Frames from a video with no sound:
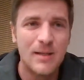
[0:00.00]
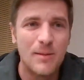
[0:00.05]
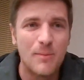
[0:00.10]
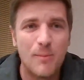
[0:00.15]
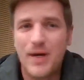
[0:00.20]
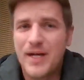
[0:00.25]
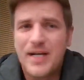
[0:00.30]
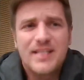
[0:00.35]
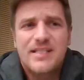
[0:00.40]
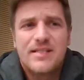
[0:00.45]

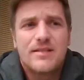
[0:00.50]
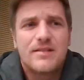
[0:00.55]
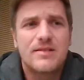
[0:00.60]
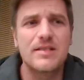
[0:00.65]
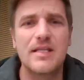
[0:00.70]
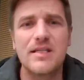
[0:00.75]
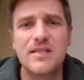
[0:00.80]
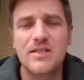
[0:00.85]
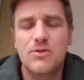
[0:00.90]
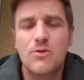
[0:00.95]
but as,
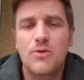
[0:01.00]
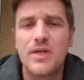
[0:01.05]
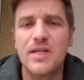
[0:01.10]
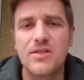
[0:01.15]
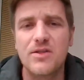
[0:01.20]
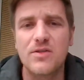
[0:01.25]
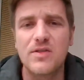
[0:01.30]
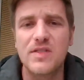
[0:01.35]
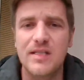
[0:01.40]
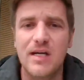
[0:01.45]
as soon as
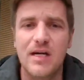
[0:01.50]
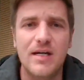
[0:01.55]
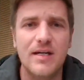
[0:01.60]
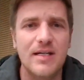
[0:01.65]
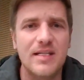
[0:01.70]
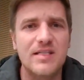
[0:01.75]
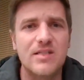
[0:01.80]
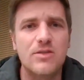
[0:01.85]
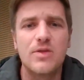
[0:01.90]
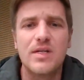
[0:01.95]
you start
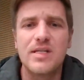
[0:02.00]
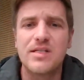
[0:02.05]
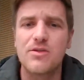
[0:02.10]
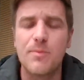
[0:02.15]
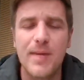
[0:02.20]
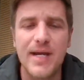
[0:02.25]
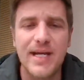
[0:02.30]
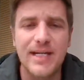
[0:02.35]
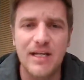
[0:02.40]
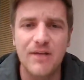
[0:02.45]
as soon as you
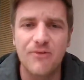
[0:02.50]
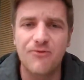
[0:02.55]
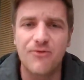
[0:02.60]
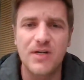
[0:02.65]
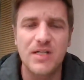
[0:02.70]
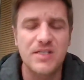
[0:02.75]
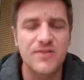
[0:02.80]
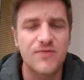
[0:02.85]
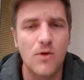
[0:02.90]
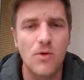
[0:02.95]
make that
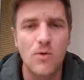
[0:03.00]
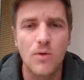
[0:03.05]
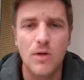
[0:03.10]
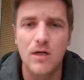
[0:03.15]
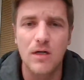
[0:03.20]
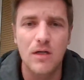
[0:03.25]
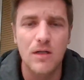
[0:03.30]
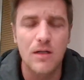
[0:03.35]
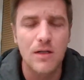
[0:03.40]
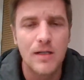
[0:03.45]
first phone
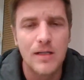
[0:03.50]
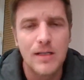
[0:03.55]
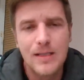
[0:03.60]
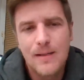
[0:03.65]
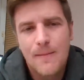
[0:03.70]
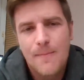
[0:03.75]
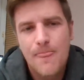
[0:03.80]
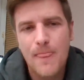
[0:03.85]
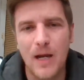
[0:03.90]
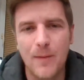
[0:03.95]
call
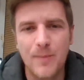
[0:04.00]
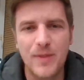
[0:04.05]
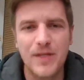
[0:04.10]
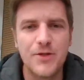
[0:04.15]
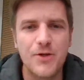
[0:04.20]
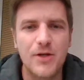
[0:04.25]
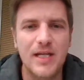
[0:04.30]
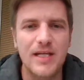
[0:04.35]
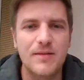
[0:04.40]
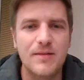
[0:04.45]
I mean,
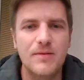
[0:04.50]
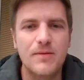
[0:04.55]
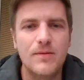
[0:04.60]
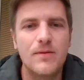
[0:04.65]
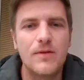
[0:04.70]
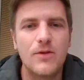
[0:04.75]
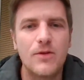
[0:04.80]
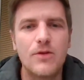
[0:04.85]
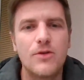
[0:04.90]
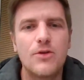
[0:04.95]
you could
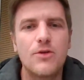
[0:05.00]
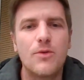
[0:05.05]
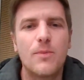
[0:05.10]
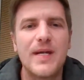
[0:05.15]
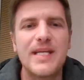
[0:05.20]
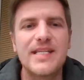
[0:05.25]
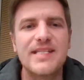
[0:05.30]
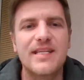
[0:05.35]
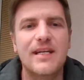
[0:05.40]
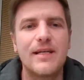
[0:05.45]
you
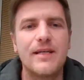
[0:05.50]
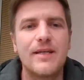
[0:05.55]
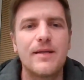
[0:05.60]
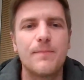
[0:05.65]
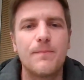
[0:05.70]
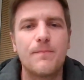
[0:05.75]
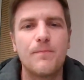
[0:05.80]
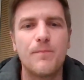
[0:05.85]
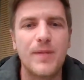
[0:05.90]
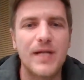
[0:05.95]

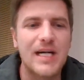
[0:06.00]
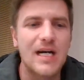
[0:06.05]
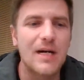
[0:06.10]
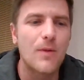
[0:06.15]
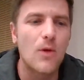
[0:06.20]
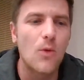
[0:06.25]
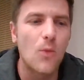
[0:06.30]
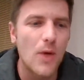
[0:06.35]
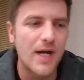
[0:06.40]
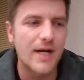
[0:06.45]
basically become
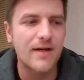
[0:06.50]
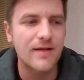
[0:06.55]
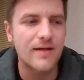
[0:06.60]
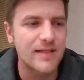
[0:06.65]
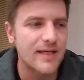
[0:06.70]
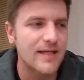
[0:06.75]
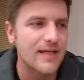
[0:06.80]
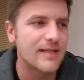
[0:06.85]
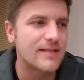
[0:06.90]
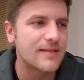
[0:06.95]
aware
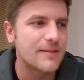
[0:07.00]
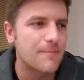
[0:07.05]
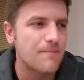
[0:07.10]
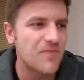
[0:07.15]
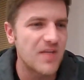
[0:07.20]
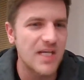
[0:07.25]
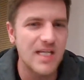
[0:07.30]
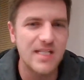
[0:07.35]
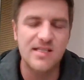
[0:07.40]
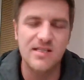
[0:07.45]
that
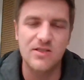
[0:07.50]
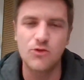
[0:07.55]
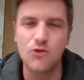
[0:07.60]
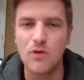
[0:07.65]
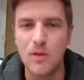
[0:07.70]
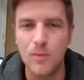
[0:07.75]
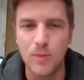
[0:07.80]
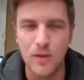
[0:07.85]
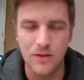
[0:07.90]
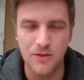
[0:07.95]
it's
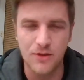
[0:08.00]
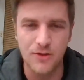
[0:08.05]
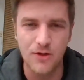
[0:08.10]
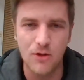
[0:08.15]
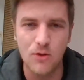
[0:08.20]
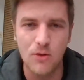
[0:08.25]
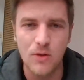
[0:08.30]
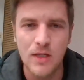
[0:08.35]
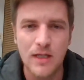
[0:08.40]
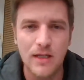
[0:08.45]
doable. You
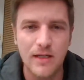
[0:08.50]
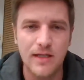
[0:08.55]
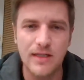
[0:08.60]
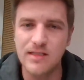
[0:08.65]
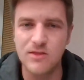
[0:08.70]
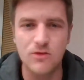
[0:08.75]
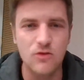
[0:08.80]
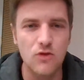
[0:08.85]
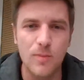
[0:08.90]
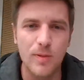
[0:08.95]
know,
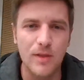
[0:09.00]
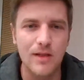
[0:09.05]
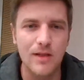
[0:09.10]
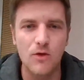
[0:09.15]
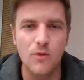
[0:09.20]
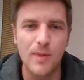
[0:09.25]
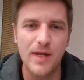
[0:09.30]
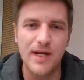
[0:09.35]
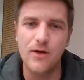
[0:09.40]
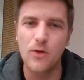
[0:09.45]
it's doable
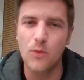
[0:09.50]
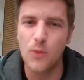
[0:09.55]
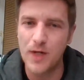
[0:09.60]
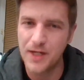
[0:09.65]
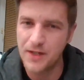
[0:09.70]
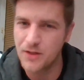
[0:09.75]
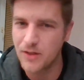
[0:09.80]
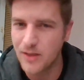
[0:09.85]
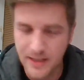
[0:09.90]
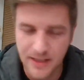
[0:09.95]
no matter where
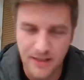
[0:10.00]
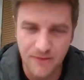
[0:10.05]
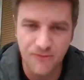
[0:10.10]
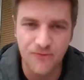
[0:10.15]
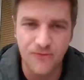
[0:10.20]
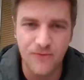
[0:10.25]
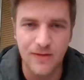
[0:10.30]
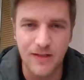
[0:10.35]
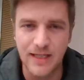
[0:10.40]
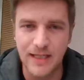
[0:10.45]
you live.
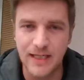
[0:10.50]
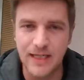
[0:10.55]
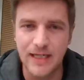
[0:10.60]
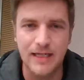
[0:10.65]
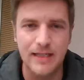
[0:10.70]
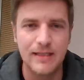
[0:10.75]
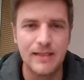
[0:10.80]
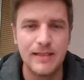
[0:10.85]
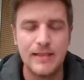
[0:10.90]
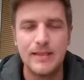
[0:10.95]
Like,
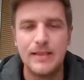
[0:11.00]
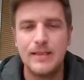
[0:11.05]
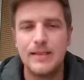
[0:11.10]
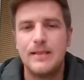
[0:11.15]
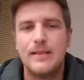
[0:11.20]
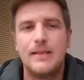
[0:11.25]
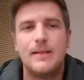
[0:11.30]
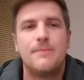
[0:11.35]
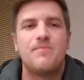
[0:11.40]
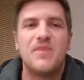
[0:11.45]

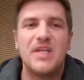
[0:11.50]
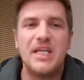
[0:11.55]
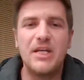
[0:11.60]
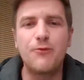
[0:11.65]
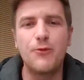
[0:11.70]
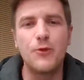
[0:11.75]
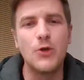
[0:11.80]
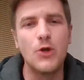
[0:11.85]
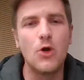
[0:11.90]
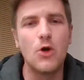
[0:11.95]

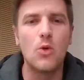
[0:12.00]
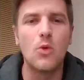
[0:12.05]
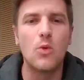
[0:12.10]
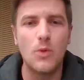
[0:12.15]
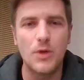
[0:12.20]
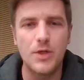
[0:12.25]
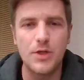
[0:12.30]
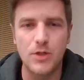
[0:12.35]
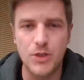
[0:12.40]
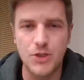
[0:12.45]
if you know
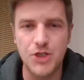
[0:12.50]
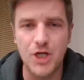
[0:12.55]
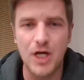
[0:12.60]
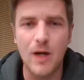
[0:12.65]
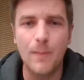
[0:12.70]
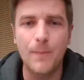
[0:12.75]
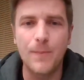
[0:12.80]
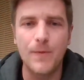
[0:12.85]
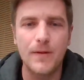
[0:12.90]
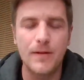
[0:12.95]
your
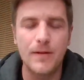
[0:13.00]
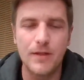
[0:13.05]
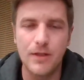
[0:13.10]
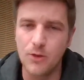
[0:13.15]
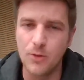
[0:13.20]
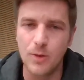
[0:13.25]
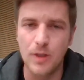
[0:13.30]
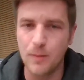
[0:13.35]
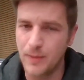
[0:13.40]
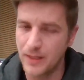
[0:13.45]
job,
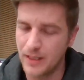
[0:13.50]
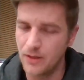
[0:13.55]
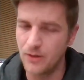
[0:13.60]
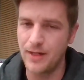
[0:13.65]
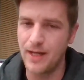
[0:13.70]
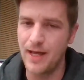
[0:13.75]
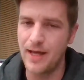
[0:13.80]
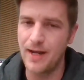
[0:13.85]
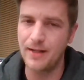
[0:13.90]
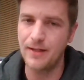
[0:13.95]
you will be
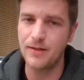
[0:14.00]
good at it.